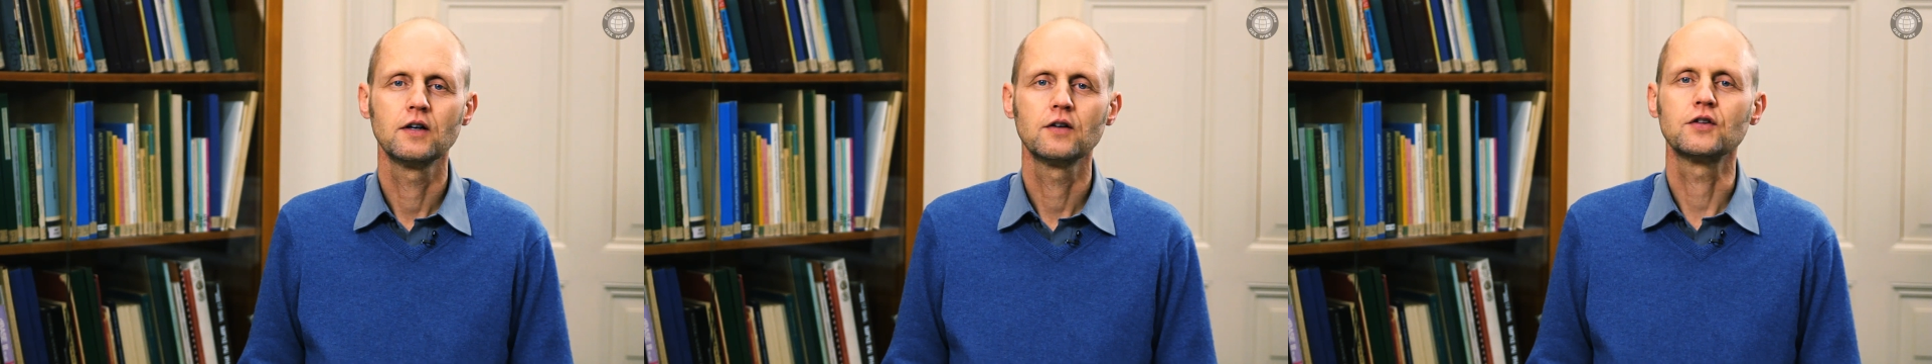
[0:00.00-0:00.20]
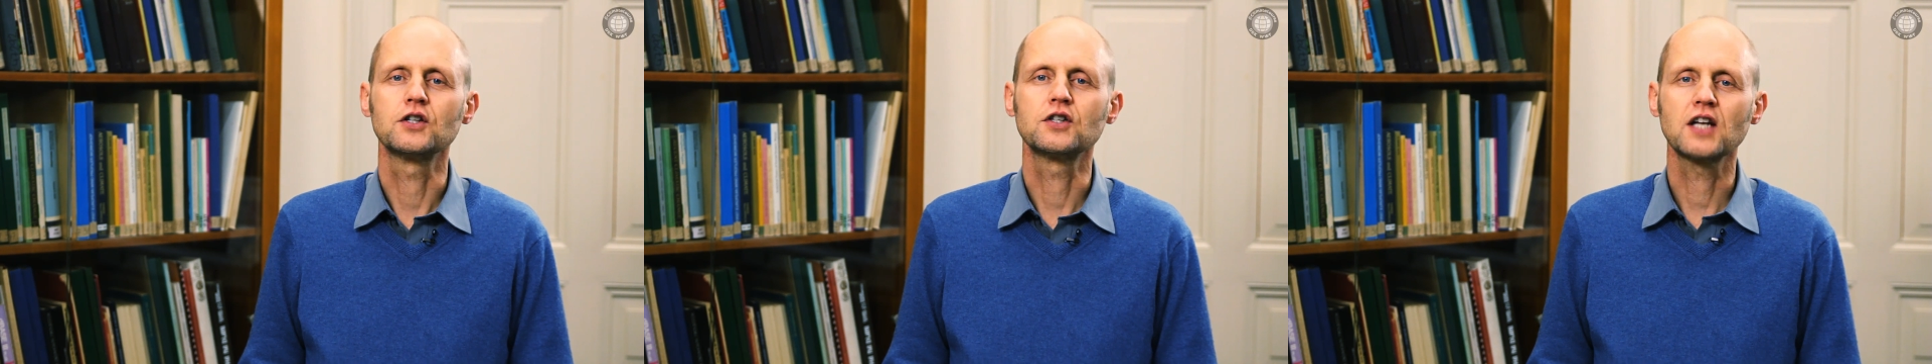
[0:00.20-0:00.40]

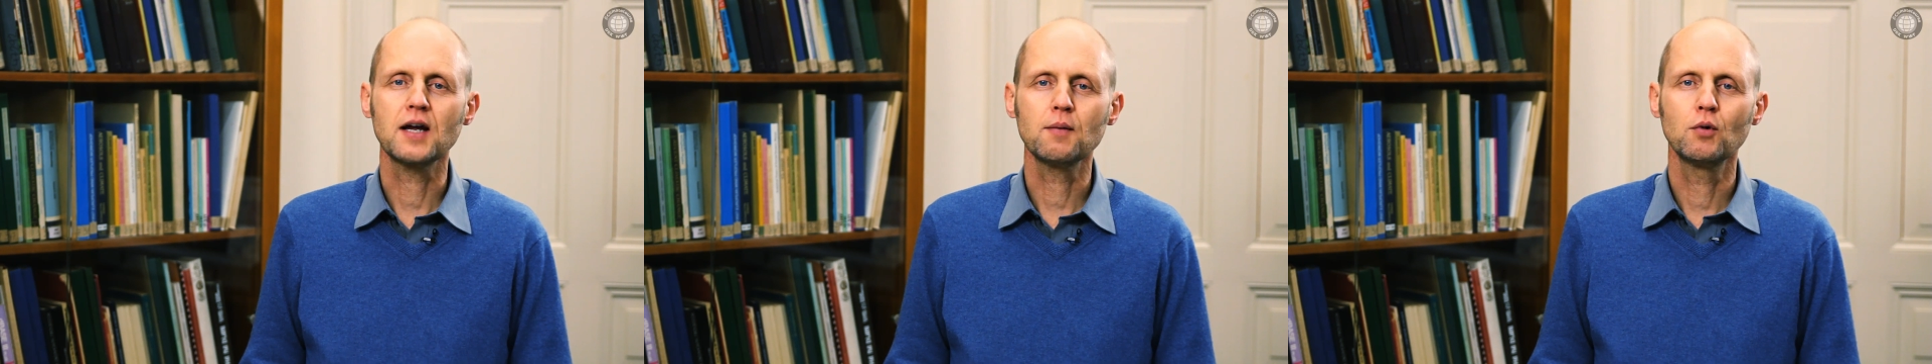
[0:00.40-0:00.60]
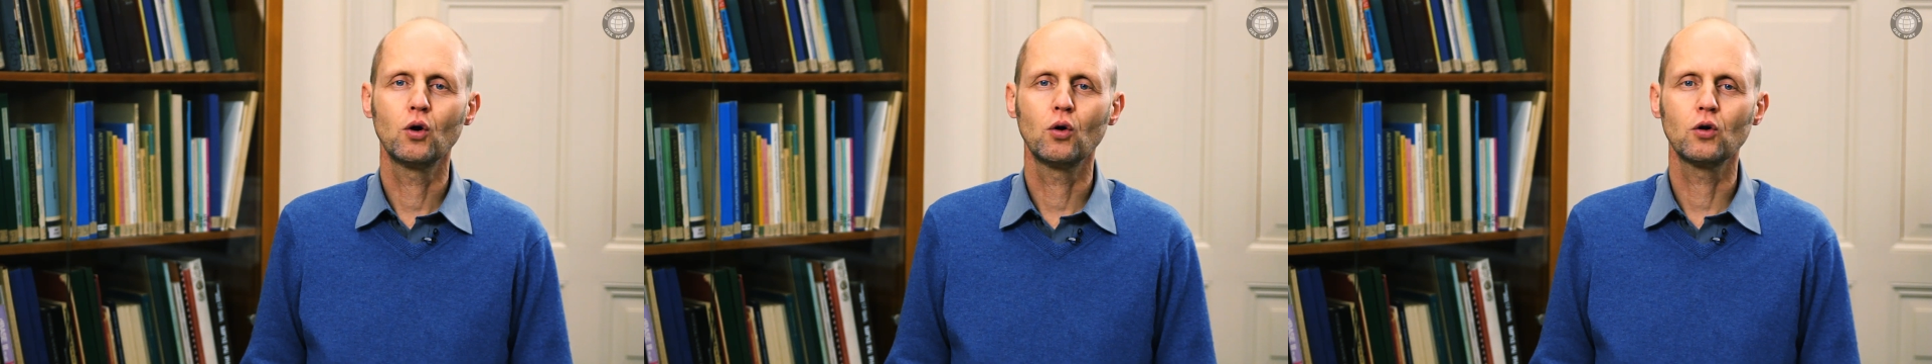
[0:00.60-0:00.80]
The
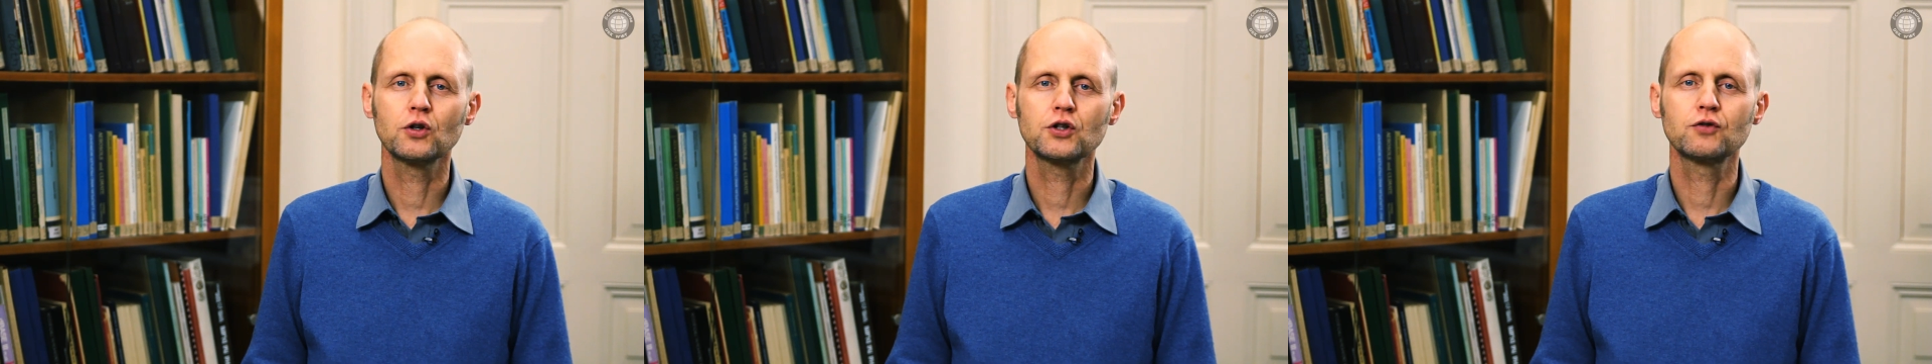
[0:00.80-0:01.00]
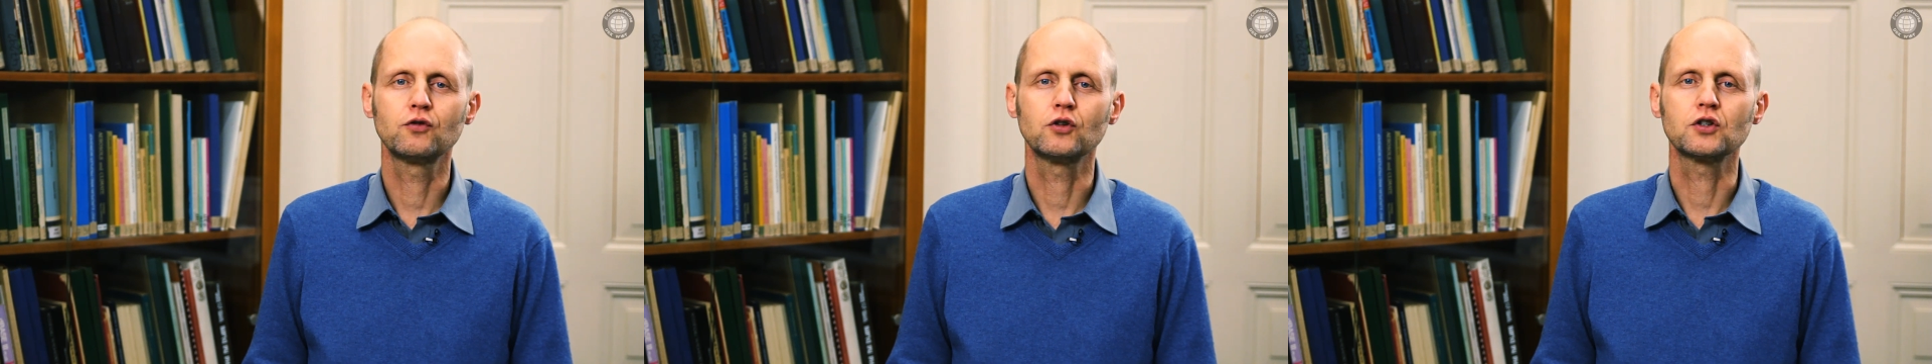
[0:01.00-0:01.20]
same
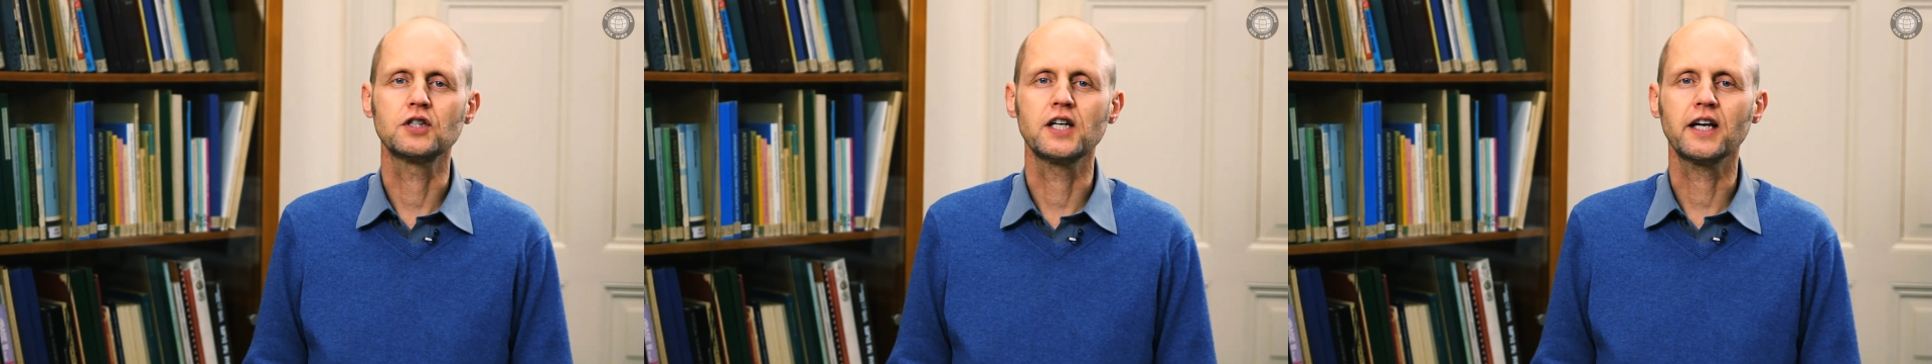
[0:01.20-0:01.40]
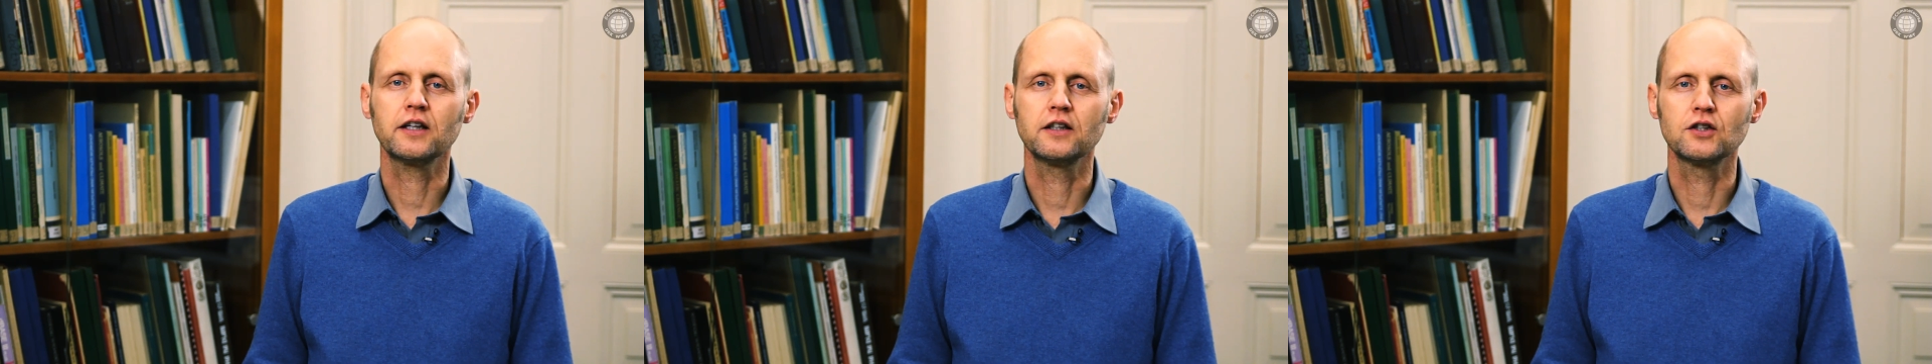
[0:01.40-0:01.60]
holds for
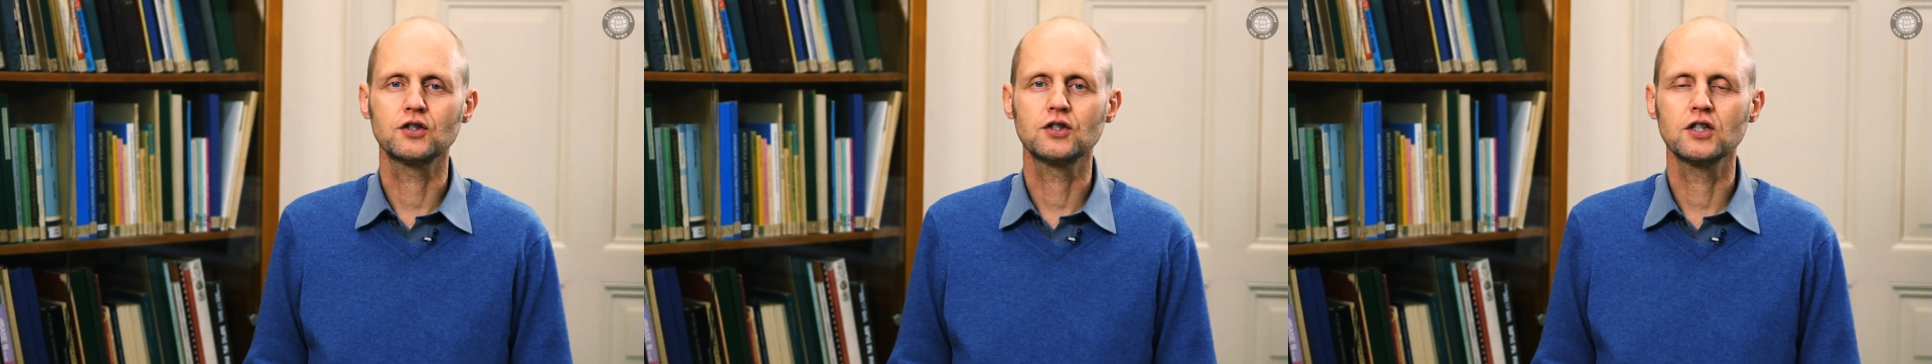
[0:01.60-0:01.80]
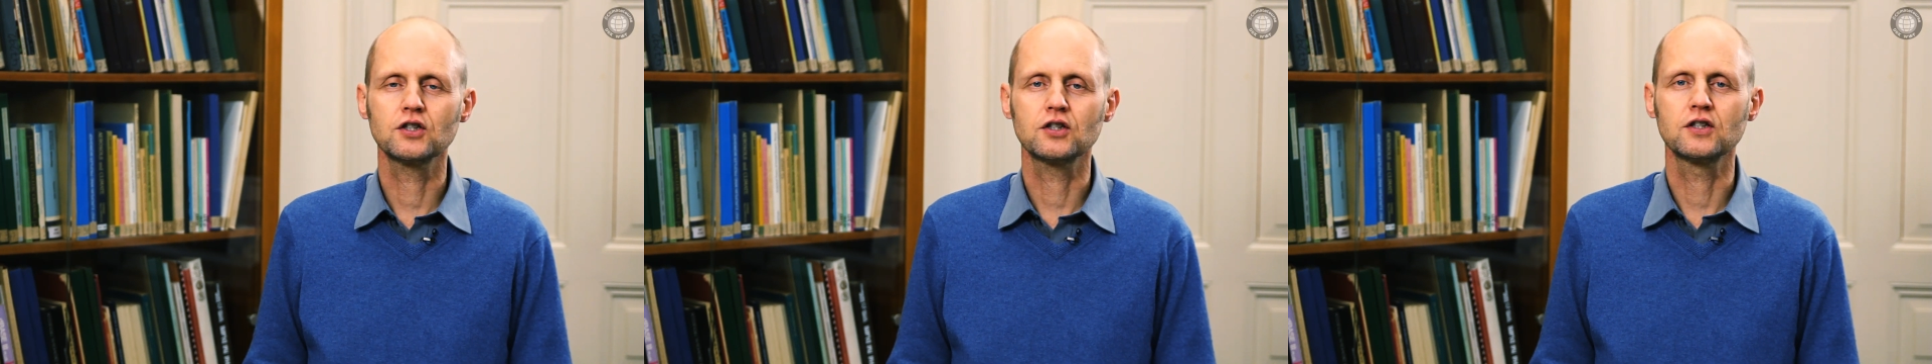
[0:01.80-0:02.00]
taking
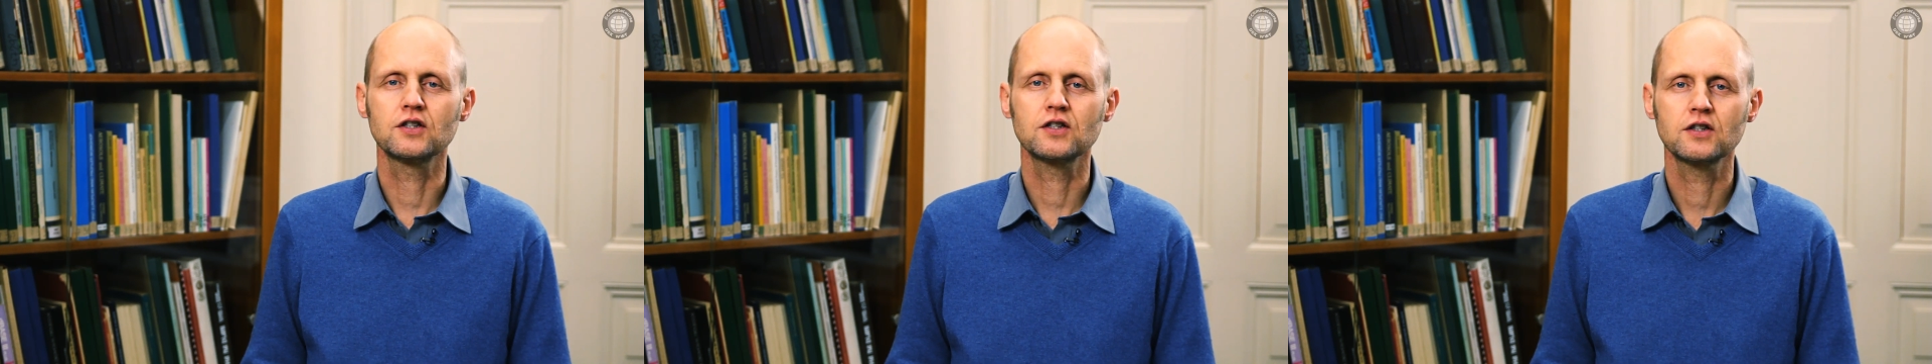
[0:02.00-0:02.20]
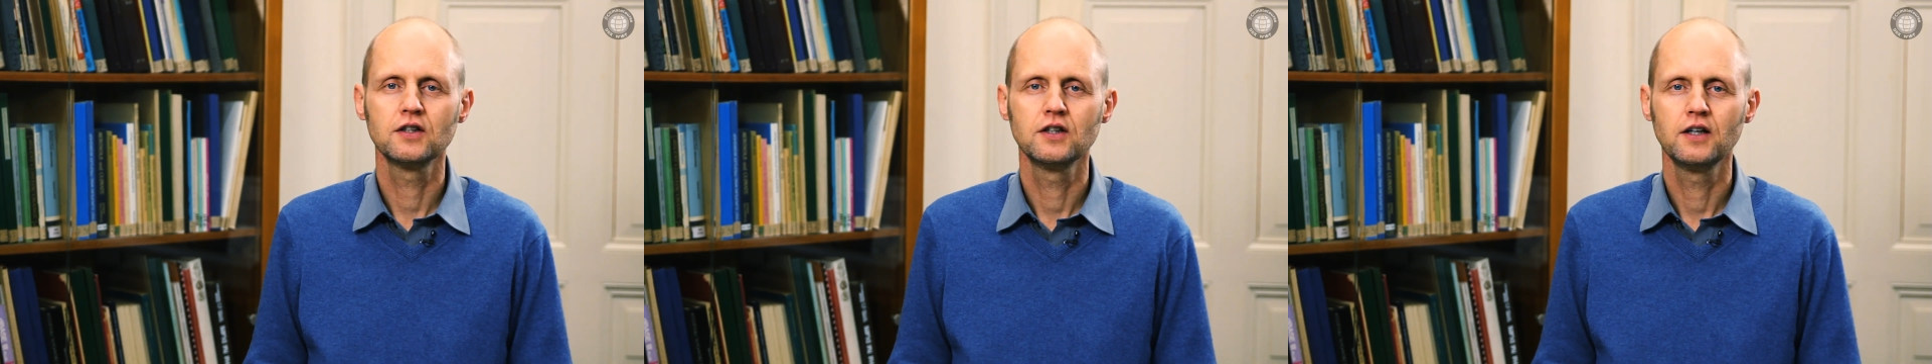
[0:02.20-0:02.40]

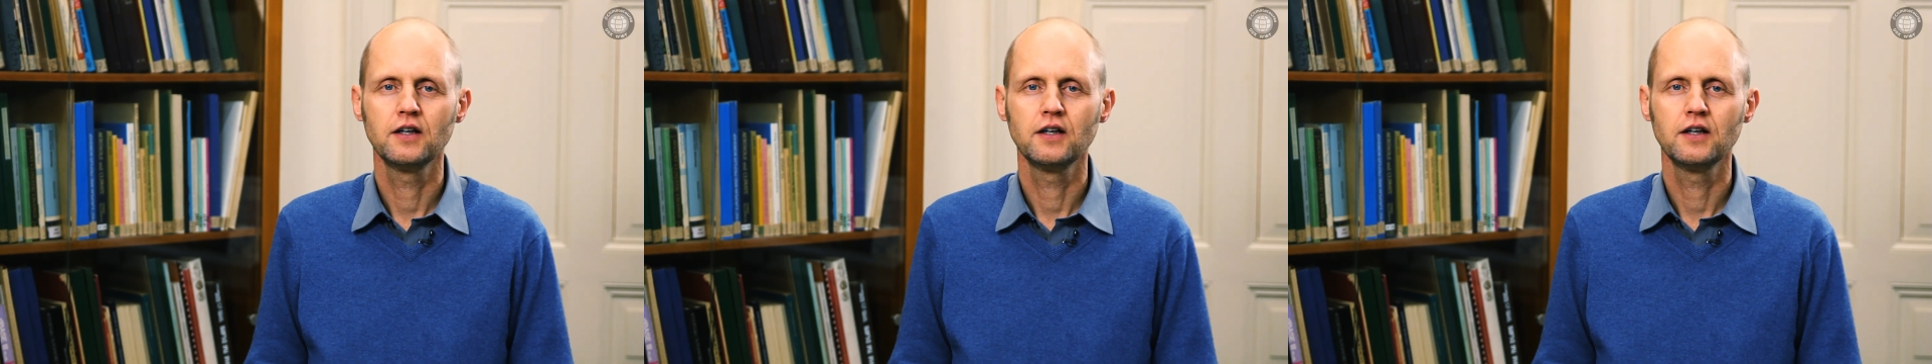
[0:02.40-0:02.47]
decisions